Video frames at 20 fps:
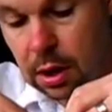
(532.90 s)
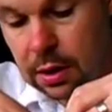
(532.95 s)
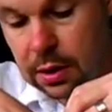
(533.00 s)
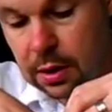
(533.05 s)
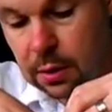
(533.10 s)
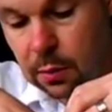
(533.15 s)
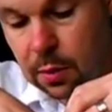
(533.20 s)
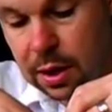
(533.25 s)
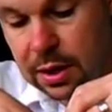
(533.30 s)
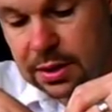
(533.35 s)
and
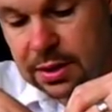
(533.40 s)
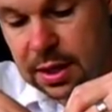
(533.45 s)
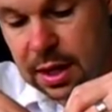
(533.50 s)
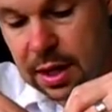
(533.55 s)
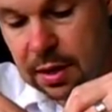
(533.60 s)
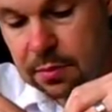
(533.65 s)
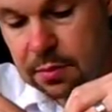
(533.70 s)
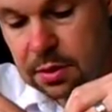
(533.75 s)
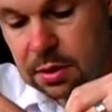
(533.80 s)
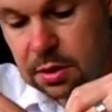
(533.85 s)
then the white
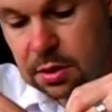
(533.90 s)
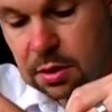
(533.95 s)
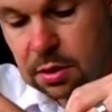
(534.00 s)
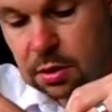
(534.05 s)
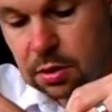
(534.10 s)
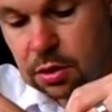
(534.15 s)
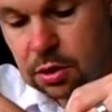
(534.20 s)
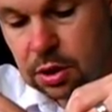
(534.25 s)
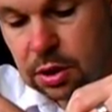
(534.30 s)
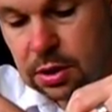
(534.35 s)
tabs
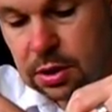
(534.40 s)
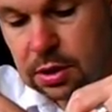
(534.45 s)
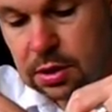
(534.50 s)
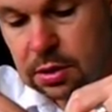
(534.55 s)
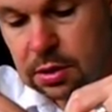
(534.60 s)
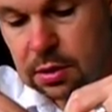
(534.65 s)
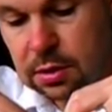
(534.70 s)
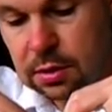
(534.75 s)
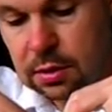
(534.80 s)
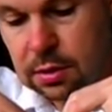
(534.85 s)

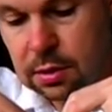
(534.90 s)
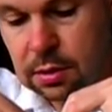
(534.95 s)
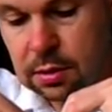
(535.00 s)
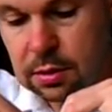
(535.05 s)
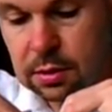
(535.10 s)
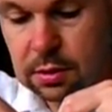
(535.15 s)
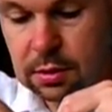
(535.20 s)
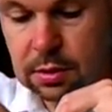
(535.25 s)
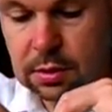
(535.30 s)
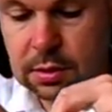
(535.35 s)
just
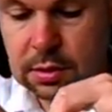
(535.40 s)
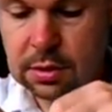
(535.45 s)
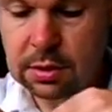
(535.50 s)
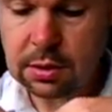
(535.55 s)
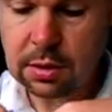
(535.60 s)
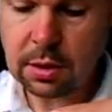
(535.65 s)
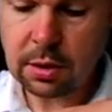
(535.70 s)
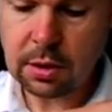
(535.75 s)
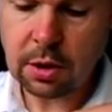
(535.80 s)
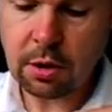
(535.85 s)

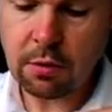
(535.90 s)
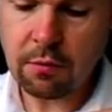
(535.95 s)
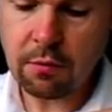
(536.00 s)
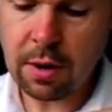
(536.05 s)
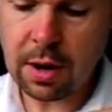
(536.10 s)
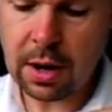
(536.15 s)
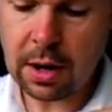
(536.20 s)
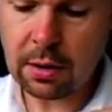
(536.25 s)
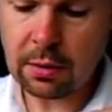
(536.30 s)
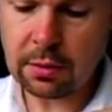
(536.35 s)
slot
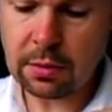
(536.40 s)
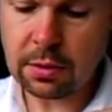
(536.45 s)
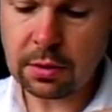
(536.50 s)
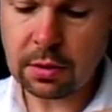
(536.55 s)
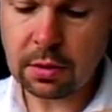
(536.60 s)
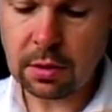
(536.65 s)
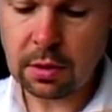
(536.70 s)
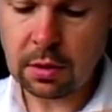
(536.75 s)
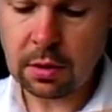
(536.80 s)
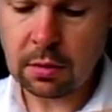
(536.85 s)
around
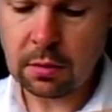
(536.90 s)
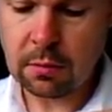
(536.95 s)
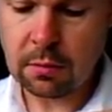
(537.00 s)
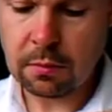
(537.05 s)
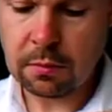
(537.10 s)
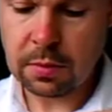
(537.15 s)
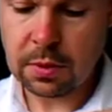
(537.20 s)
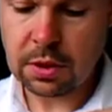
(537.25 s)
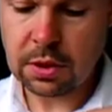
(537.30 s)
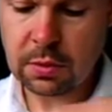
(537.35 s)

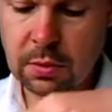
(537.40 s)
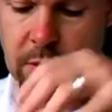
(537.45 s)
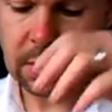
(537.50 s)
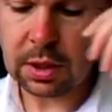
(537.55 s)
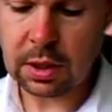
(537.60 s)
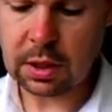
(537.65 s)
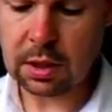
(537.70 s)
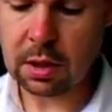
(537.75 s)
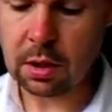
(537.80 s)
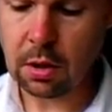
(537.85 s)

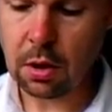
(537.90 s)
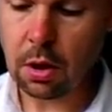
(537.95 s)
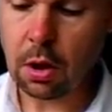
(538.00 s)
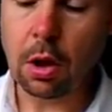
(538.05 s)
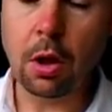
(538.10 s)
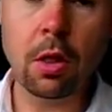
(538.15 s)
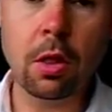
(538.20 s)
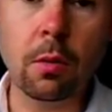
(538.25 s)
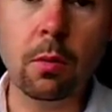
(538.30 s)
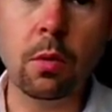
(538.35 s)
between
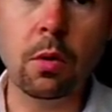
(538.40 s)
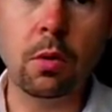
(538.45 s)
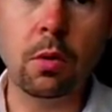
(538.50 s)
the